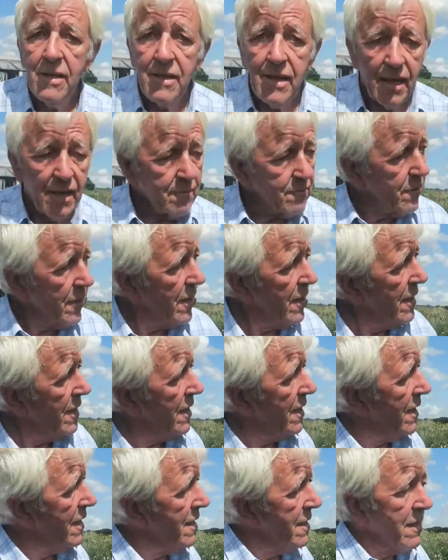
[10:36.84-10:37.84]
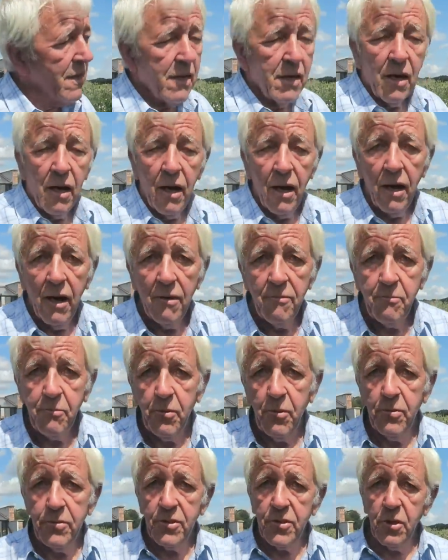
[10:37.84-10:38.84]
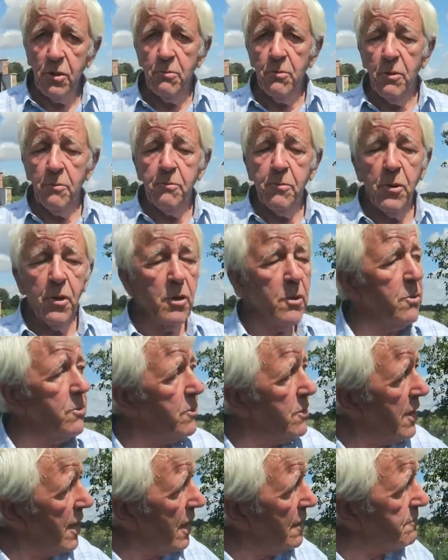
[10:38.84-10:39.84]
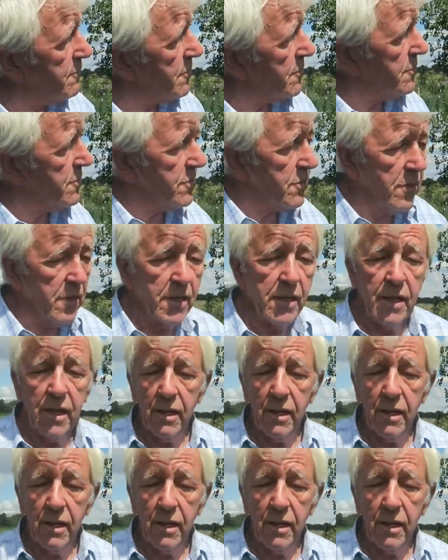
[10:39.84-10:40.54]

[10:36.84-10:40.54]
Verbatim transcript: Now I've summer pruned the apple tree.